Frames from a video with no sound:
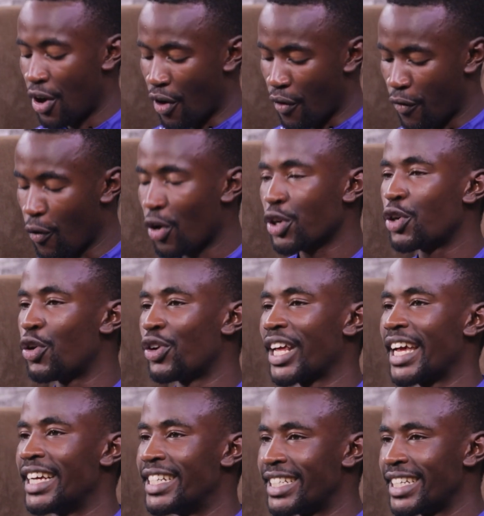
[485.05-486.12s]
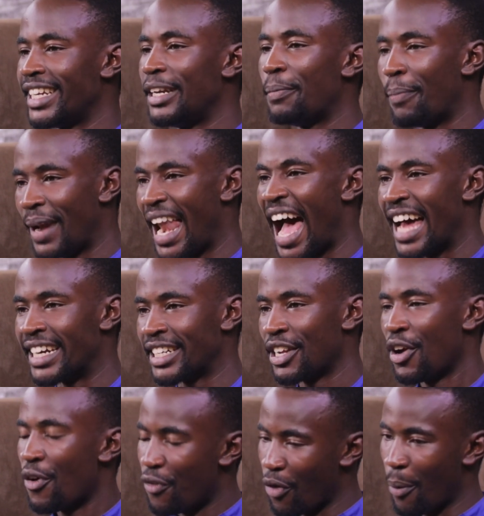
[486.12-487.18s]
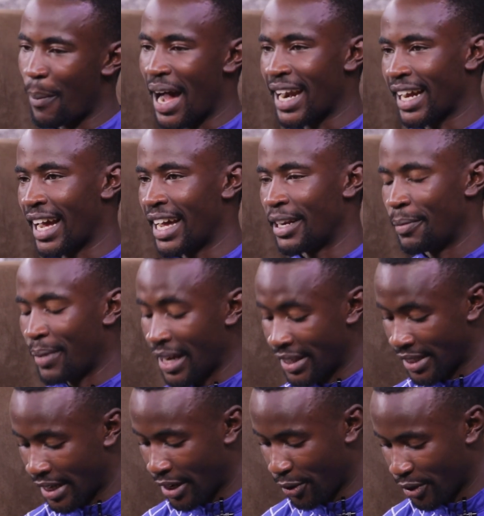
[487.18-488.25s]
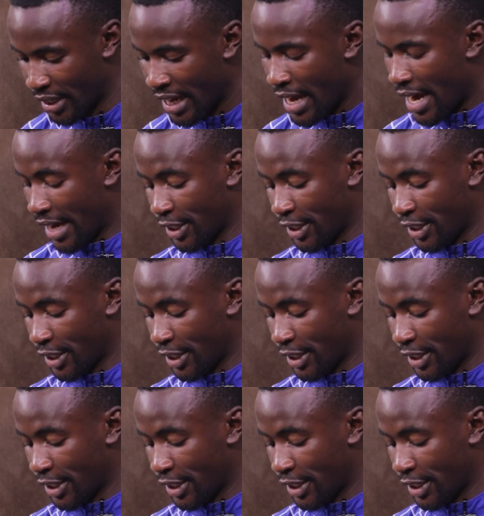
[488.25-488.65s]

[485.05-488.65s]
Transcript: of what God had really planned for mankind? Praise the Lord.